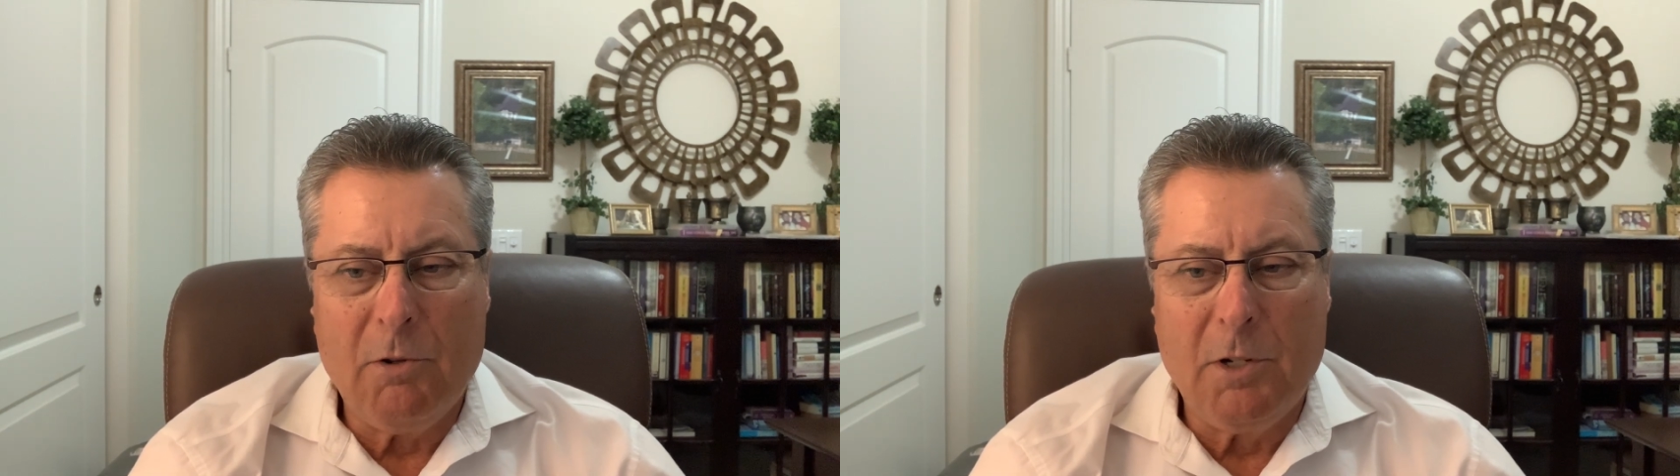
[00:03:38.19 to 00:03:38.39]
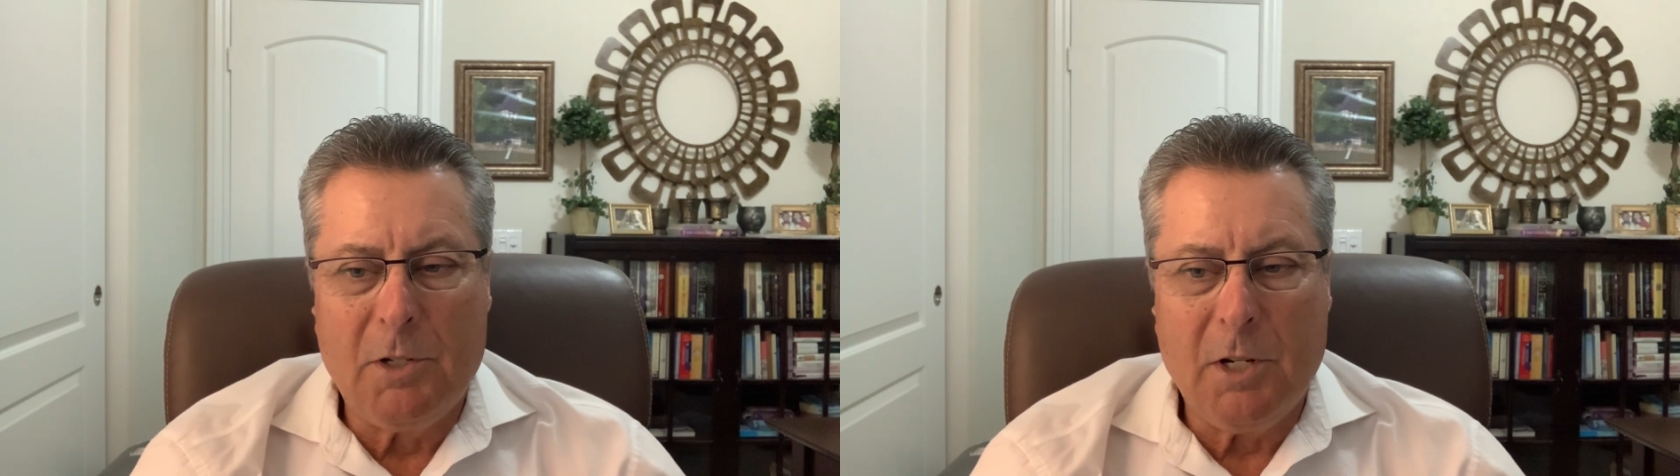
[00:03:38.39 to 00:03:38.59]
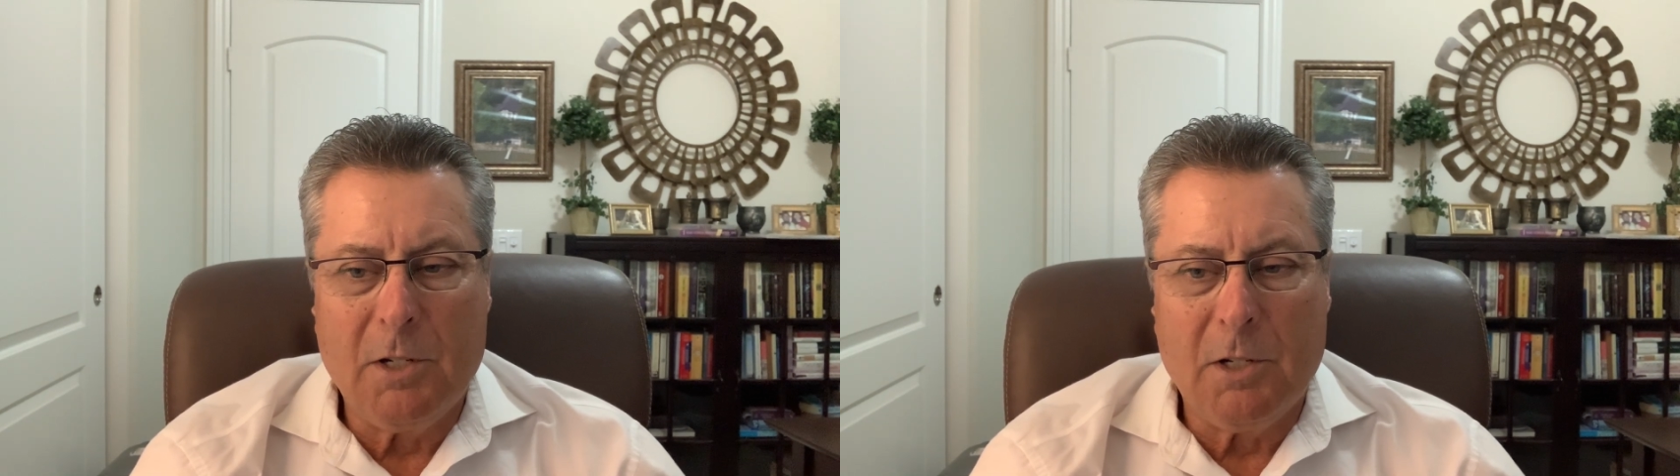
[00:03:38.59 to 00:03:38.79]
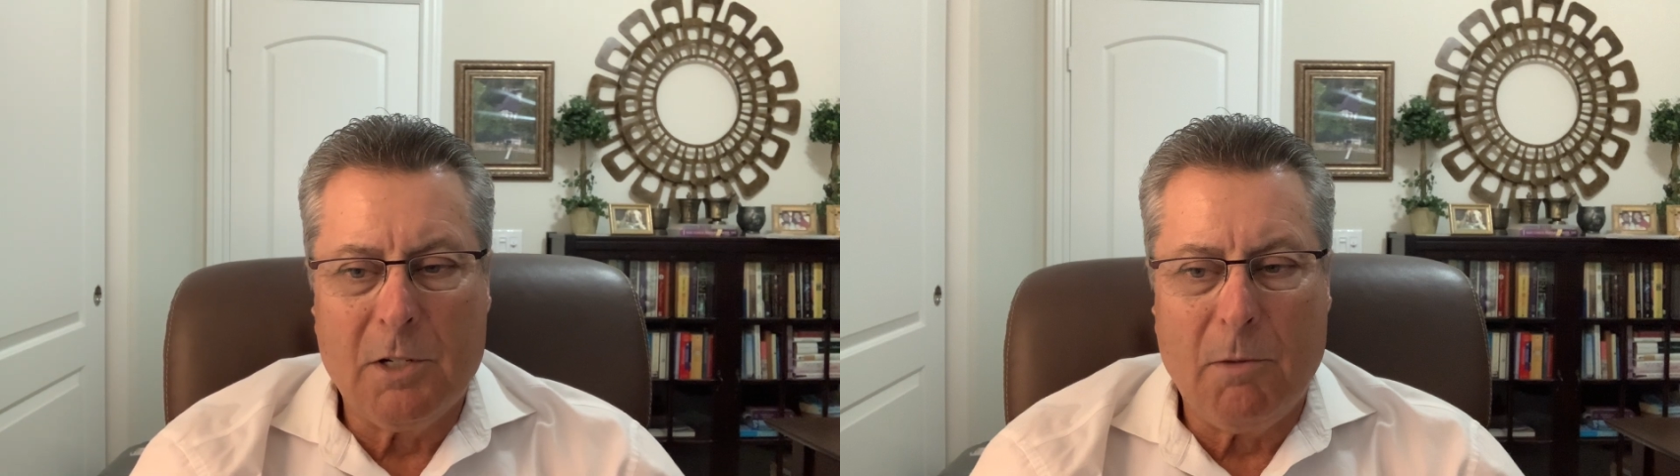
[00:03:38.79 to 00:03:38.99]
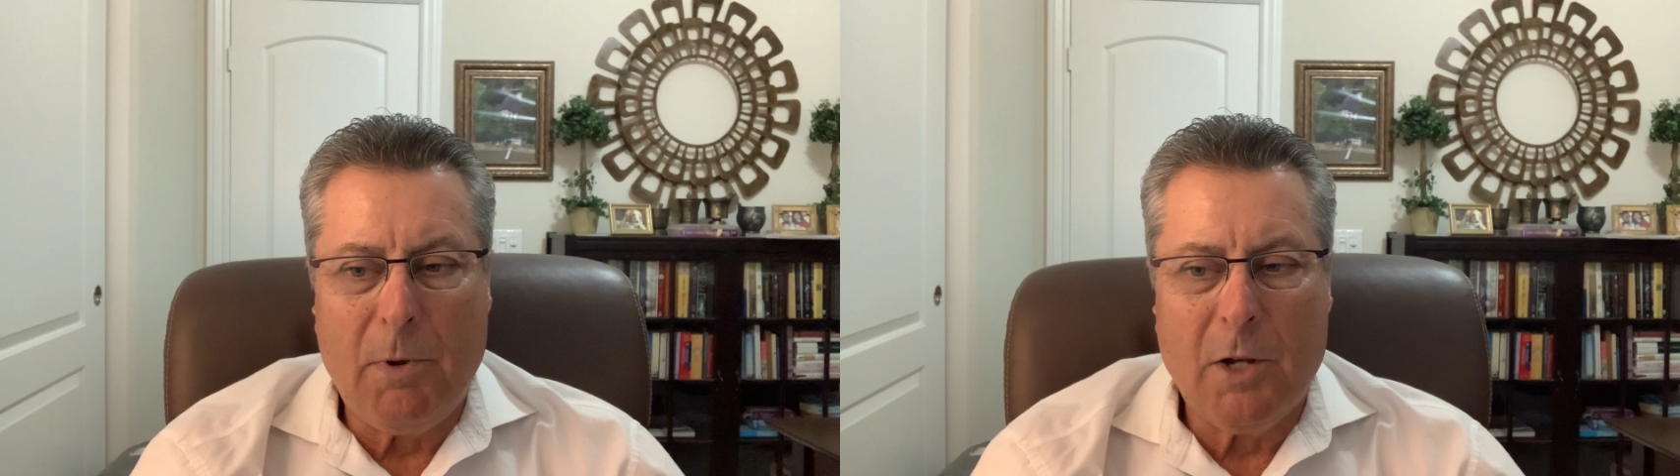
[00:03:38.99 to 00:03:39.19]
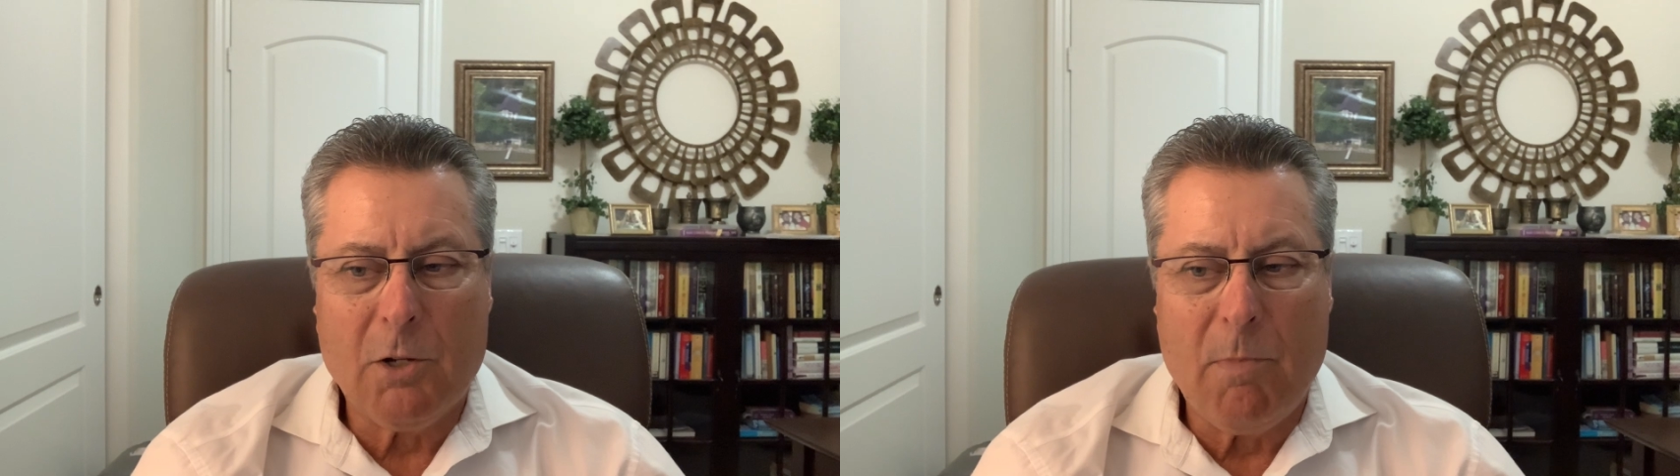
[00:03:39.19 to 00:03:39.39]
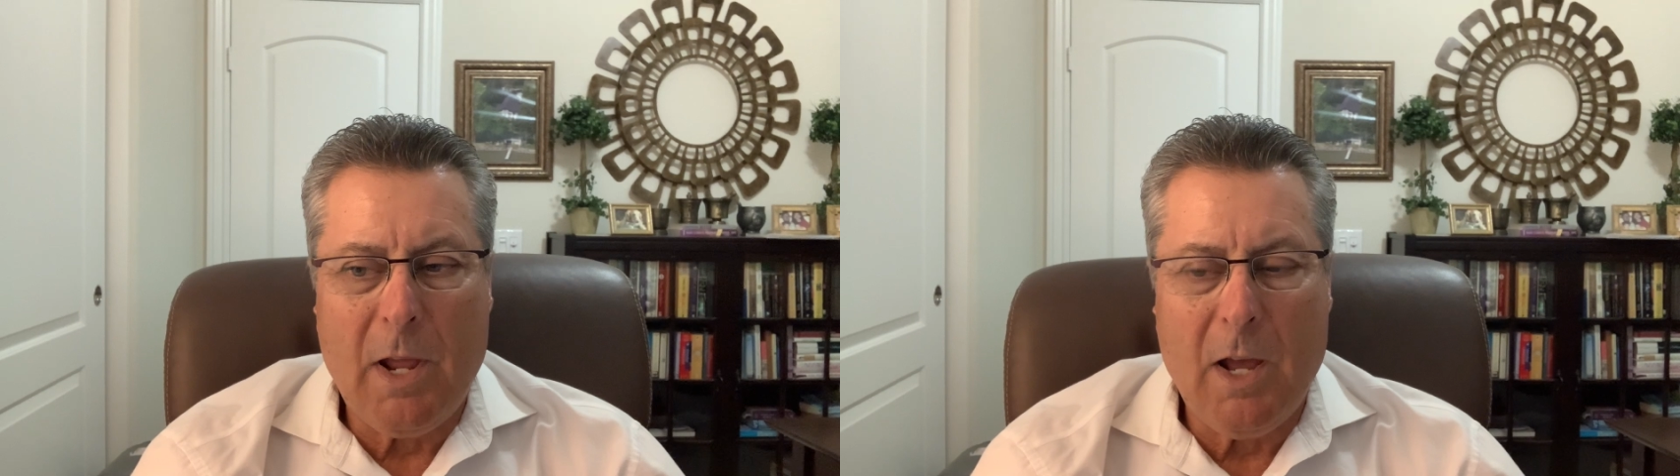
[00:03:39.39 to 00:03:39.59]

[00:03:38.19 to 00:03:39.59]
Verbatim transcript: diseases the patient may